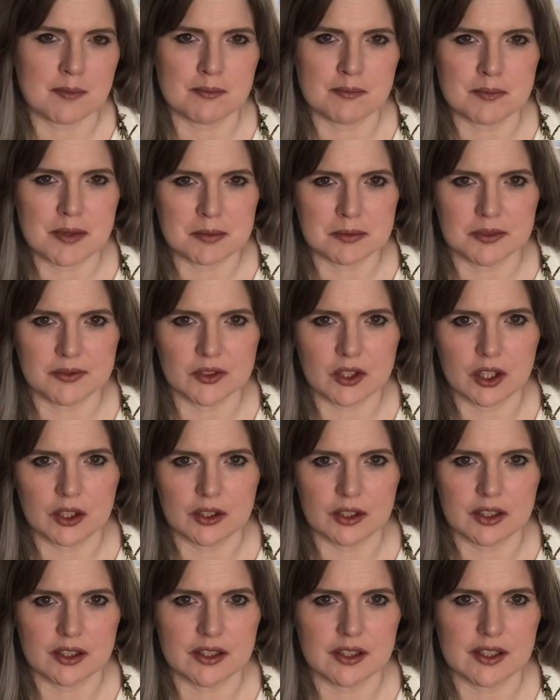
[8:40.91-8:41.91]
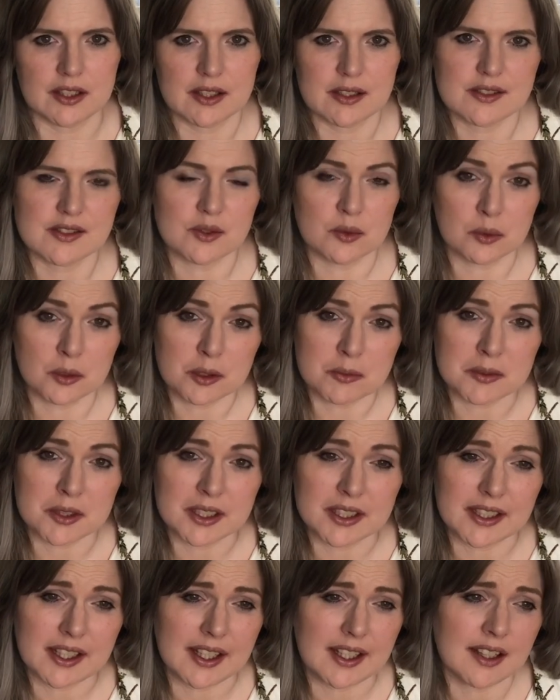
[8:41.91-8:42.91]
people of colour in the sewing
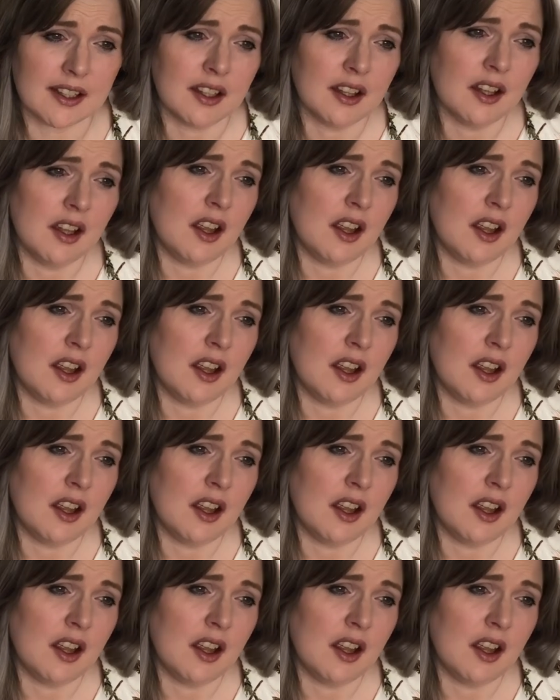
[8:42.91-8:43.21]
community.